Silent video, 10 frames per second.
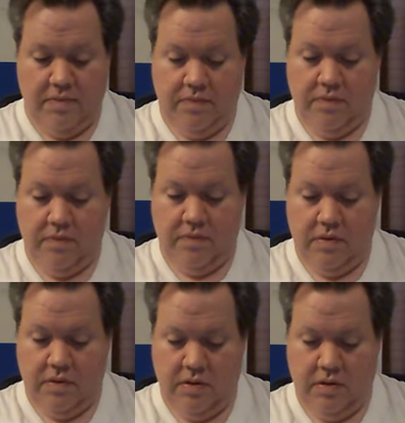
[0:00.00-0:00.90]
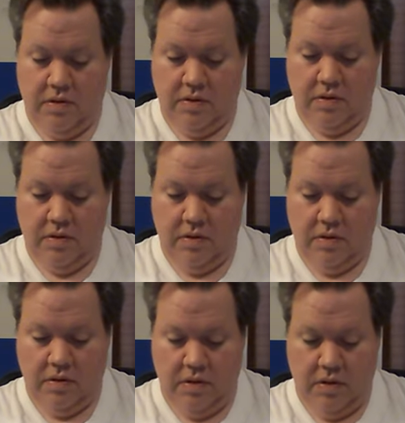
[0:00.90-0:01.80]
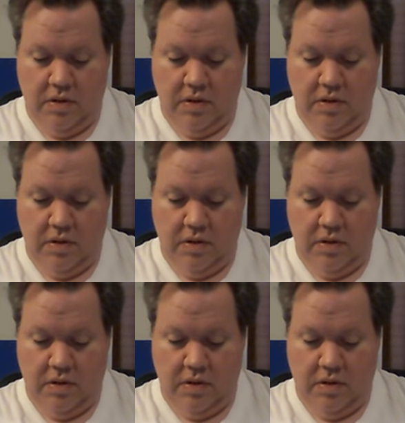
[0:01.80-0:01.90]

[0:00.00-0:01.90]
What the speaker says: (silence)